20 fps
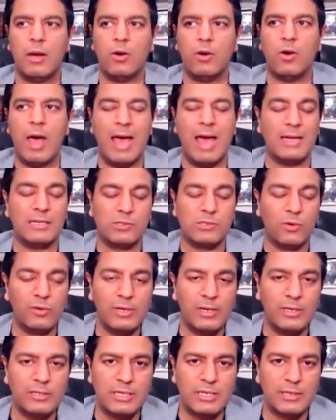has
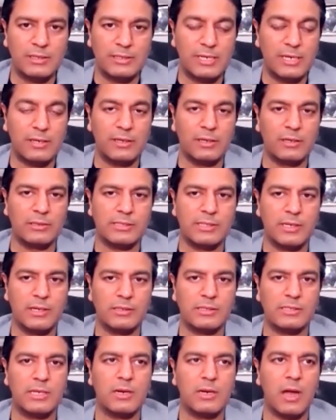only a technical
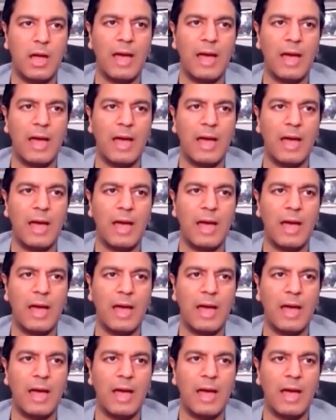skill set.